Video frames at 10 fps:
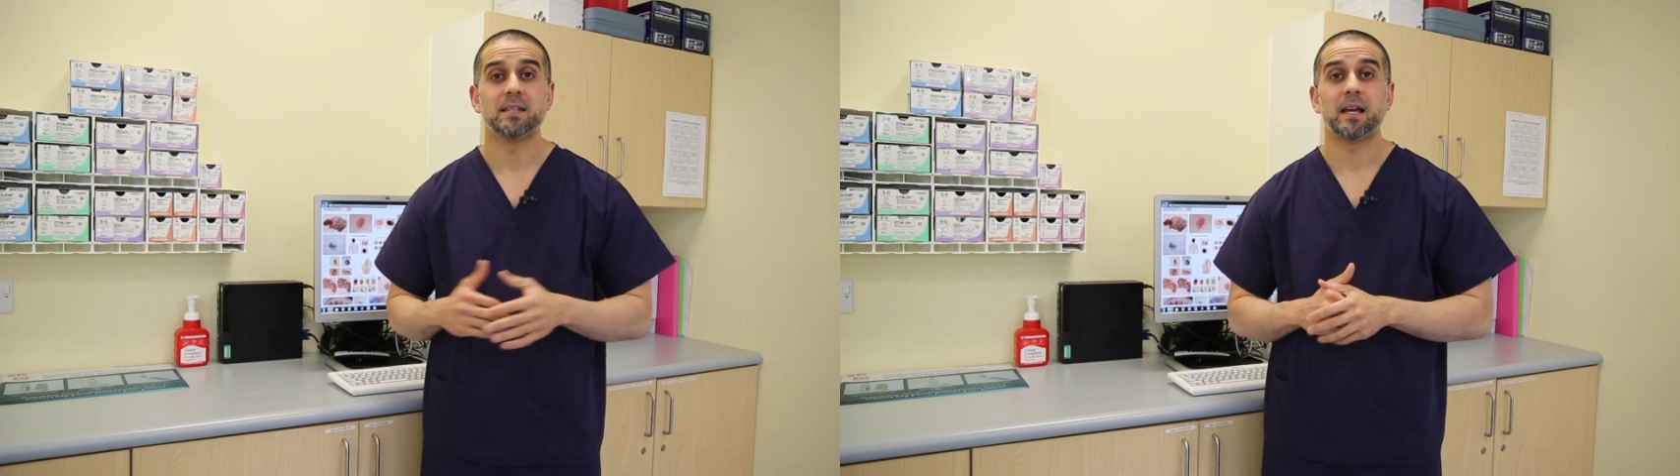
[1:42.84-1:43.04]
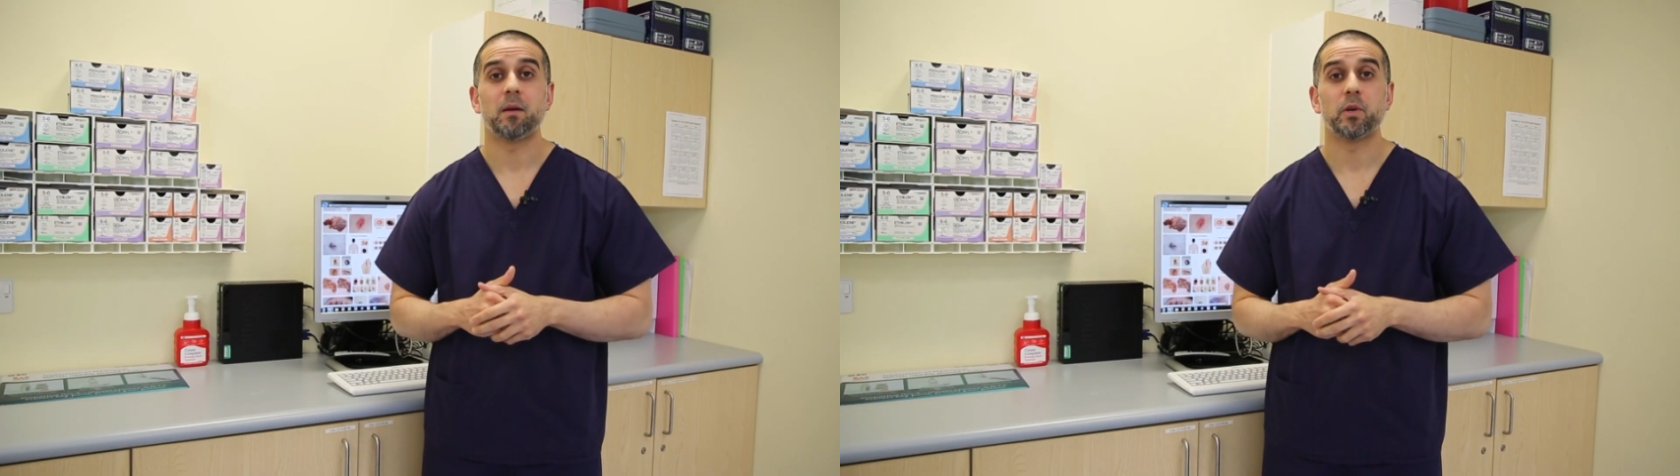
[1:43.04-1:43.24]

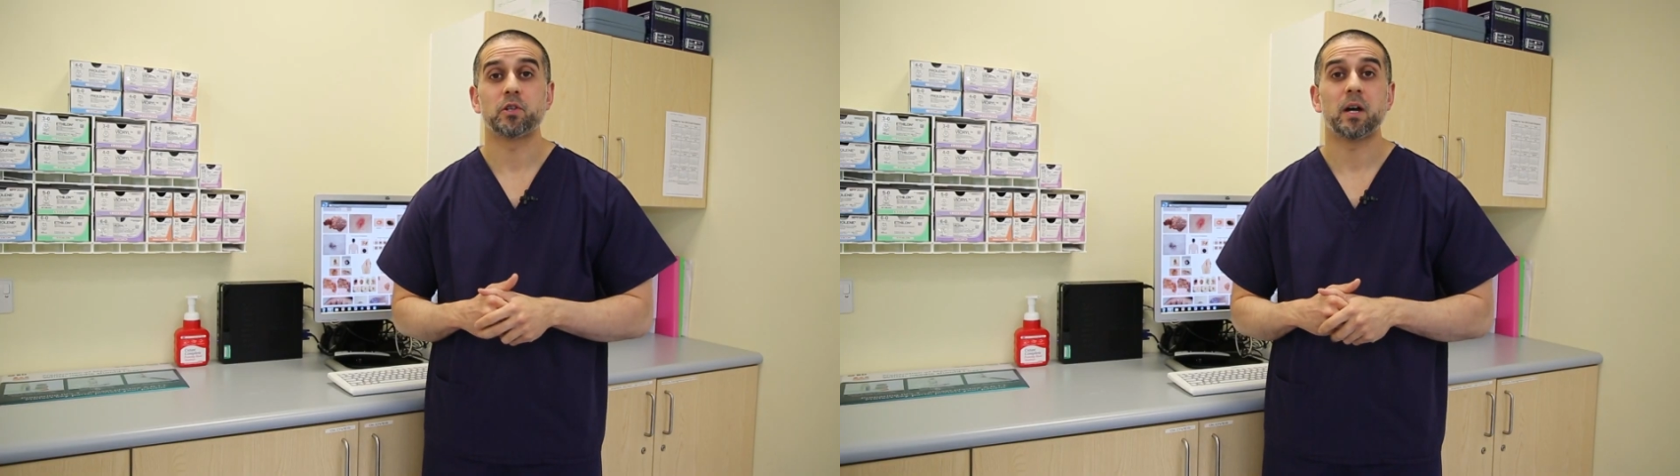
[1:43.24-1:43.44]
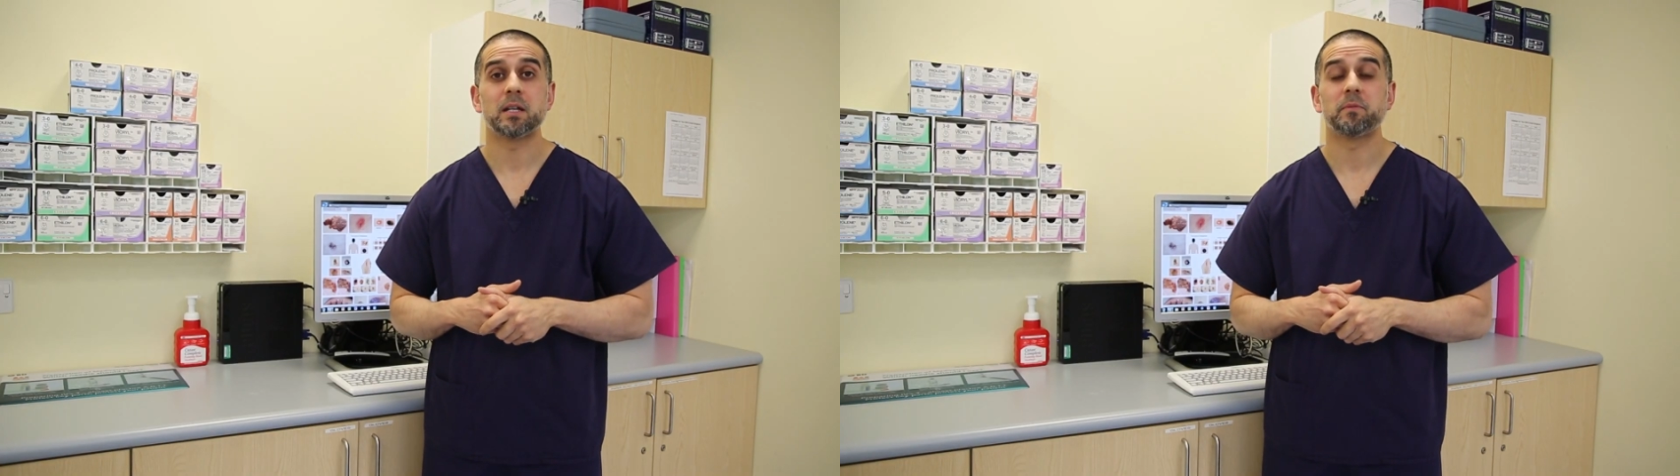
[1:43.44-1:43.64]
is that we're
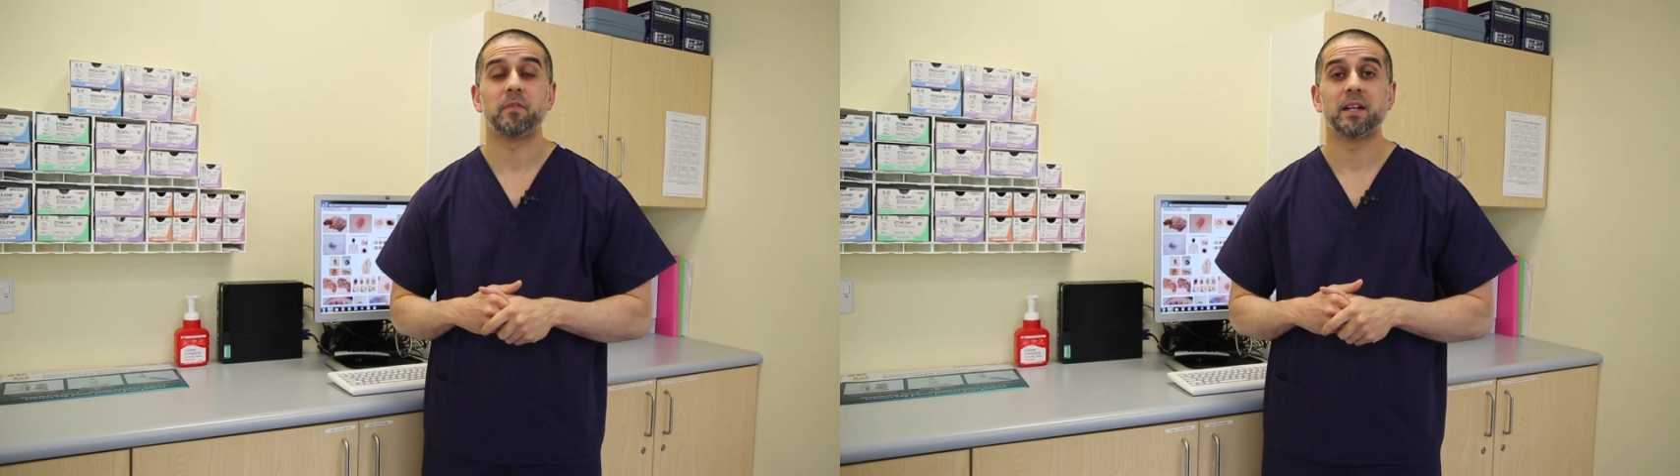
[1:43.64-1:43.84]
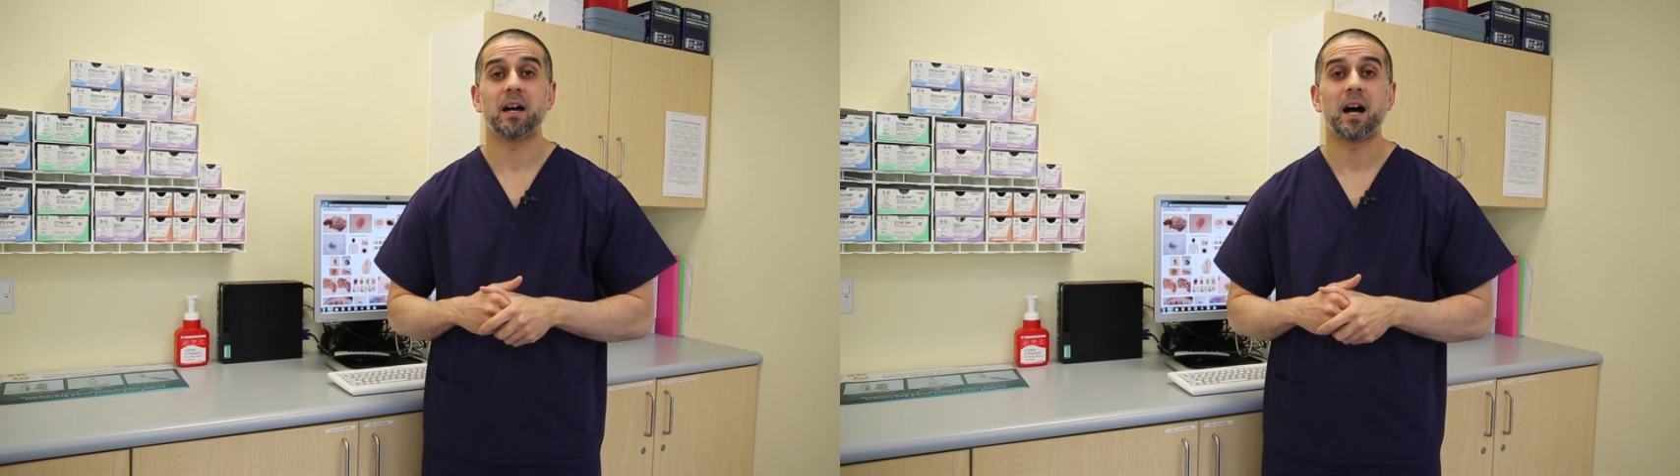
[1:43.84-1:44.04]
trying to
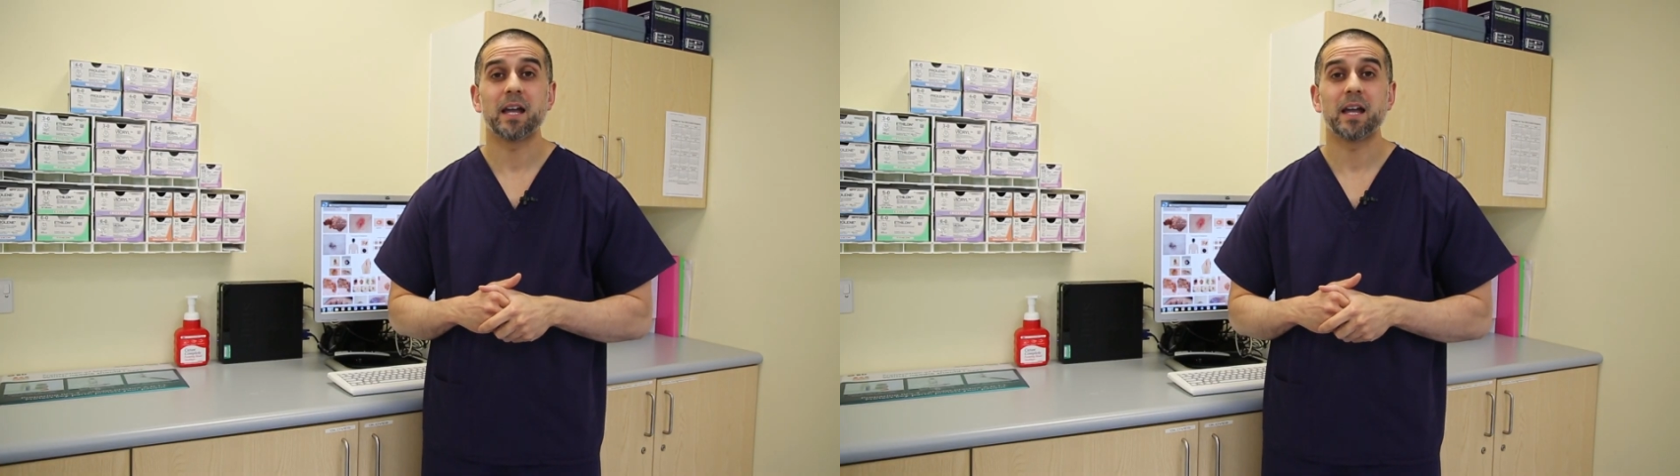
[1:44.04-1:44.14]
provide a